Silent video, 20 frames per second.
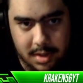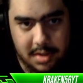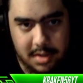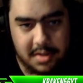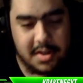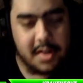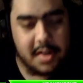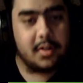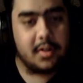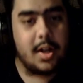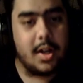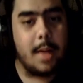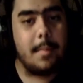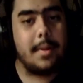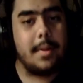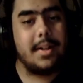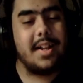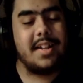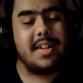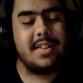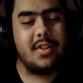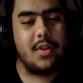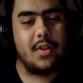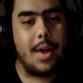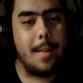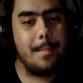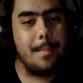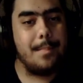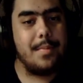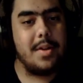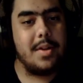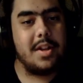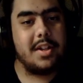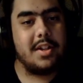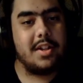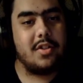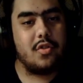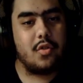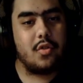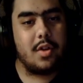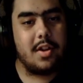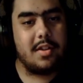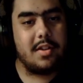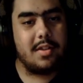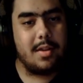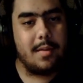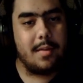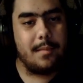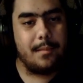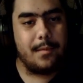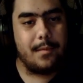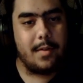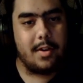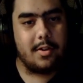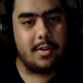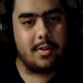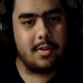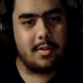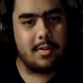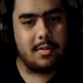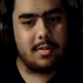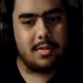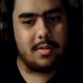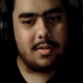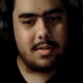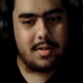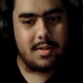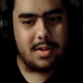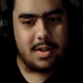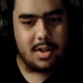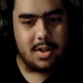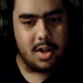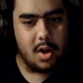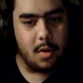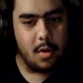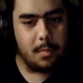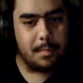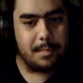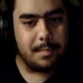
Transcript: yeah, look how big it drains that Phazon. Oh.